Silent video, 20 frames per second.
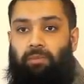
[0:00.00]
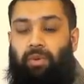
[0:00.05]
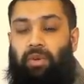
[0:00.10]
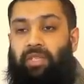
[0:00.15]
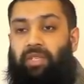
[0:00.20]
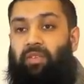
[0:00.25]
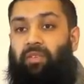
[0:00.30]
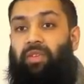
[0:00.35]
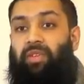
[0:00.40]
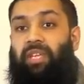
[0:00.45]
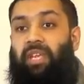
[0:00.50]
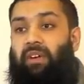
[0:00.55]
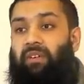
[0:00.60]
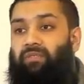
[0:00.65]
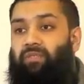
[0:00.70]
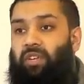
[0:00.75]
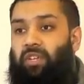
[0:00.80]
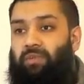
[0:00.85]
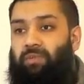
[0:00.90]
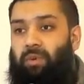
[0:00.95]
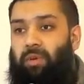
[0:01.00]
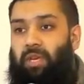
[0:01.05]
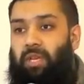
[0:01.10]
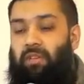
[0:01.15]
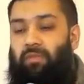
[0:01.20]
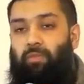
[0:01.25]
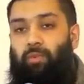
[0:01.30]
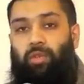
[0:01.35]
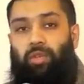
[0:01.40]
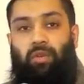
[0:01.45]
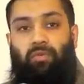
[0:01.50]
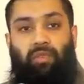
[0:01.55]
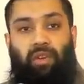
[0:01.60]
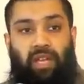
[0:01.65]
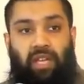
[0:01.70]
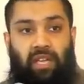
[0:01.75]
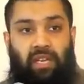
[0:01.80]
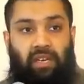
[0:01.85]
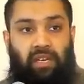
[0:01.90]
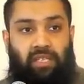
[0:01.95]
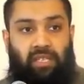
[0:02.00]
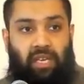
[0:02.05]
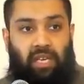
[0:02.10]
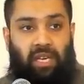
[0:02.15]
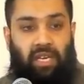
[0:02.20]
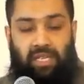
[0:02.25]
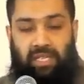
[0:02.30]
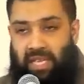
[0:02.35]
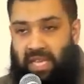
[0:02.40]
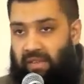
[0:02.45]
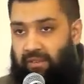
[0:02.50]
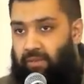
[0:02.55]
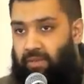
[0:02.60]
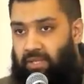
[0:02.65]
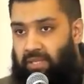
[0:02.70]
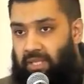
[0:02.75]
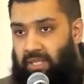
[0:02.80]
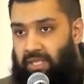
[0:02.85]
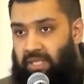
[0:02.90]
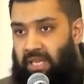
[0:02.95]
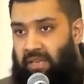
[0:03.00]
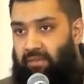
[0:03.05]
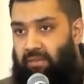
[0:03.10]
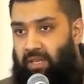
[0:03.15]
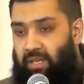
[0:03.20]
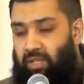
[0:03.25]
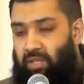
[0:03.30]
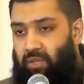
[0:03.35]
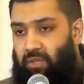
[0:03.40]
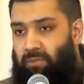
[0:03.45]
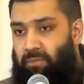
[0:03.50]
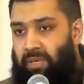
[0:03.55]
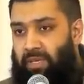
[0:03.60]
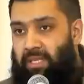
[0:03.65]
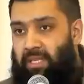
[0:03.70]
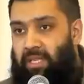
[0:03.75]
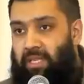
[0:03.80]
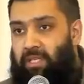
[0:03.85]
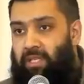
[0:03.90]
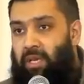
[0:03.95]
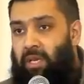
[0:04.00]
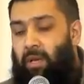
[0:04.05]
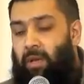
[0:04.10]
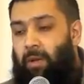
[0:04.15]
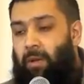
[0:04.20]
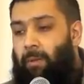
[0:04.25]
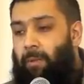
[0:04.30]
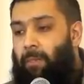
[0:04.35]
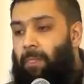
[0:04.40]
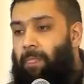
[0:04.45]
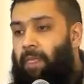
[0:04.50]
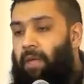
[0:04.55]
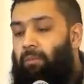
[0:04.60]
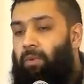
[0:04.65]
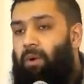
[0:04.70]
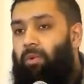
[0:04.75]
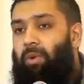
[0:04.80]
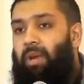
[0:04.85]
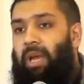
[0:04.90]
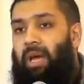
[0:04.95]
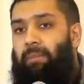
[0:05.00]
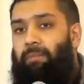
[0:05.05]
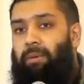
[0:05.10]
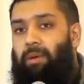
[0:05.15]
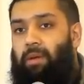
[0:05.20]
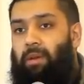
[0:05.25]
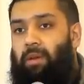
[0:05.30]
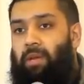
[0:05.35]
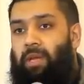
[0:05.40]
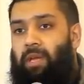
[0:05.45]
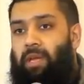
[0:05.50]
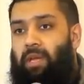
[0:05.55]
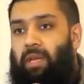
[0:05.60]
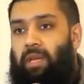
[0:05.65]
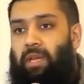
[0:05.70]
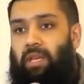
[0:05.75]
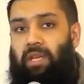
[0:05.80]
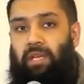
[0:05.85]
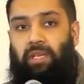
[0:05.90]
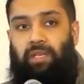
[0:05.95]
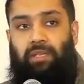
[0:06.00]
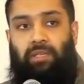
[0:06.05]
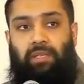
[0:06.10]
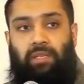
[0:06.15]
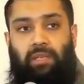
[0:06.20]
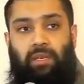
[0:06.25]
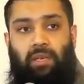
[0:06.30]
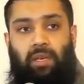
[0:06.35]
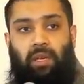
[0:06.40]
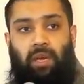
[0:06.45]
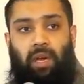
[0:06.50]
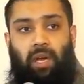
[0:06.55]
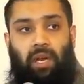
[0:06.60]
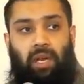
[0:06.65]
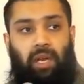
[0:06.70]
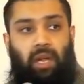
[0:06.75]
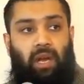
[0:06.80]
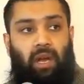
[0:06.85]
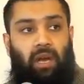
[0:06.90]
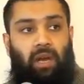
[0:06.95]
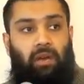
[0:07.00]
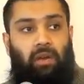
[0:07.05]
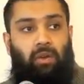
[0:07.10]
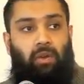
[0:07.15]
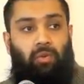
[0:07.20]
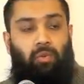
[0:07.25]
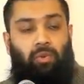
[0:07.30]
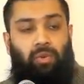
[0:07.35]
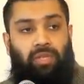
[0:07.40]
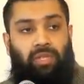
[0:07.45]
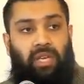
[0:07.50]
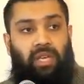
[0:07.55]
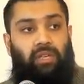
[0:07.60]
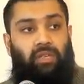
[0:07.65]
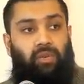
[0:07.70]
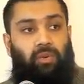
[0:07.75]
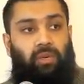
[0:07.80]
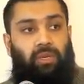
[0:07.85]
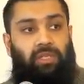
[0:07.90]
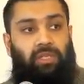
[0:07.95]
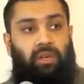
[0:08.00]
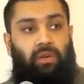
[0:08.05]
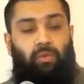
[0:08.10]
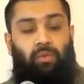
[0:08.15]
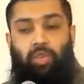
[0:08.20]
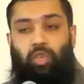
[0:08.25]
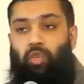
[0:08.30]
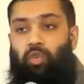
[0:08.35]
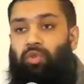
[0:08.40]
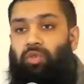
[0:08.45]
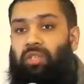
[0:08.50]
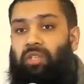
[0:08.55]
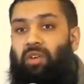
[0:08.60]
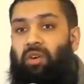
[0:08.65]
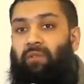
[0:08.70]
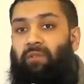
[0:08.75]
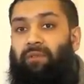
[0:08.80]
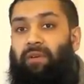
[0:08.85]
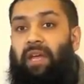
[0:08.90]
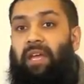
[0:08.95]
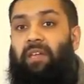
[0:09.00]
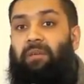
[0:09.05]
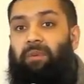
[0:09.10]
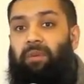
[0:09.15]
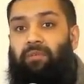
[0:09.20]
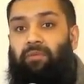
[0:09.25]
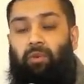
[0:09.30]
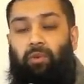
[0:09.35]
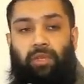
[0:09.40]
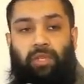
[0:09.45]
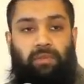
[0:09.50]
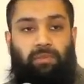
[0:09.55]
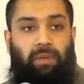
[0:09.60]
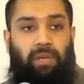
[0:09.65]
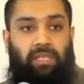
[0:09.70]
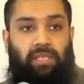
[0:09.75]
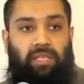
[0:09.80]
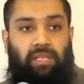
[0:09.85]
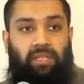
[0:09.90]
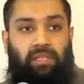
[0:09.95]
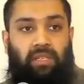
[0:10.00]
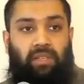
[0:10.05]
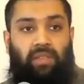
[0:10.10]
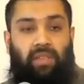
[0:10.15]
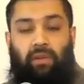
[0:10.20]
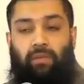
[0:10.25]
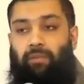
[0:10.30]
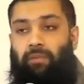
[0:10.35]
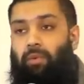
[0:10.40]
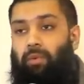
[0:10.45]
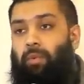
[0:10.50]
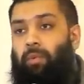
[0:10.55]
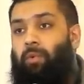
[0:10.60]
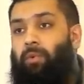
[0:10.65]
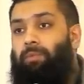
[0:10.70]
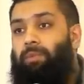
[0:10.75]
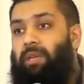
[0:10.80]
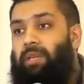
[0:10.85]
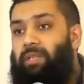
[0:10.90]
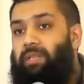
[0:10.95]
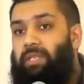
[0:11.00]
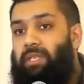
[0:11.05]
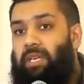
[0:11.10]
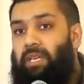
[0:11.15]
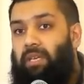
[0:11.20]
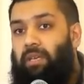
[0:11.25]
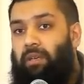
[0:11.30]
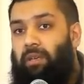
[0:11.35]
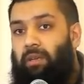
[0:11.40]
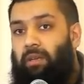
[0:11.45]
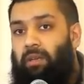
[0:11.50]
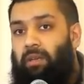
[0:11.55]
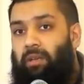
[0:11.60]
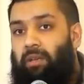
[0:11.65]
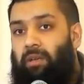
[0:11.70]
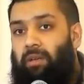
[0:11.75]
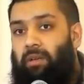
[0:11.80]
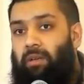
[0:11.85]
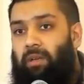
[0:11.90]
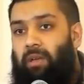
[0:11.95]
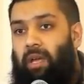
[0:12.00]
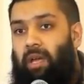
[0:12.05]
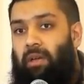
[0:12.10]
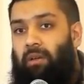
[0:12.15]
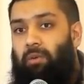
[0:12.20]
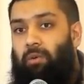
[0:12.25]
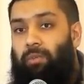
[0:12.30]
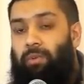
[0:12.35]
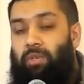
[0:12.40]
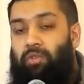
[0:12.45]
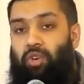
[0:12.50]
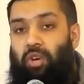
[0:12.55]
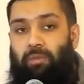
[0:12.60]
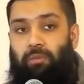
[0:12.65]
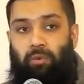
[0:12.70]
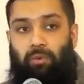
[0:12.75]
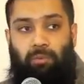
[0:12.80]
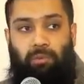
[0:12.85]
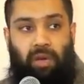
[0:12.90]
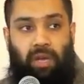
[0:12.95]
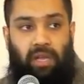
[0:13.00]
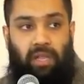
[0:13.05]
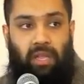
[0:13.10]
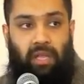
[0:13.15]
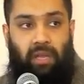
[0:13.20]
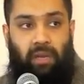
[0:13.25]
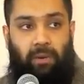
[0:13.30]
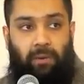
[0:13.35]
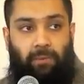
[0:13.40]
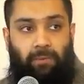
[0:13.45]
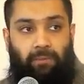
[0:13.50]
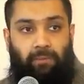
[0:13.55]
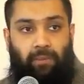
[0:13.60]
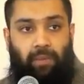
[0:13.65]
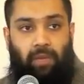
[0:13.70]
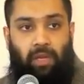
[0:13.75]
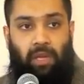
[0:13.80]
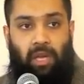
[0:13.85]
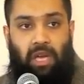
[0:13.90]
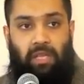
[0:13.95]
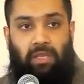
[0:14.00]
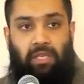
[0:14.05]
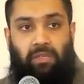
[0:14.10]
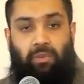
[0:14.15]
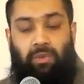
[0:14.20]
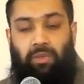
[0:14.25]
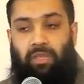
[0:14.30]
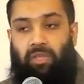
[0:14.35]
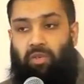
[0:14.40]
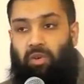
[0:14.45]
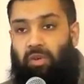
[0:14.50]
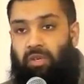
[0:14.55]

Because on the day of judgment, if we don't recognize Allah gave us, has given us those blessings, then what will happen is Allah will say to us that you did not thank me for these blessings and therefore we will be in sin and will be troubled by them. And that's why the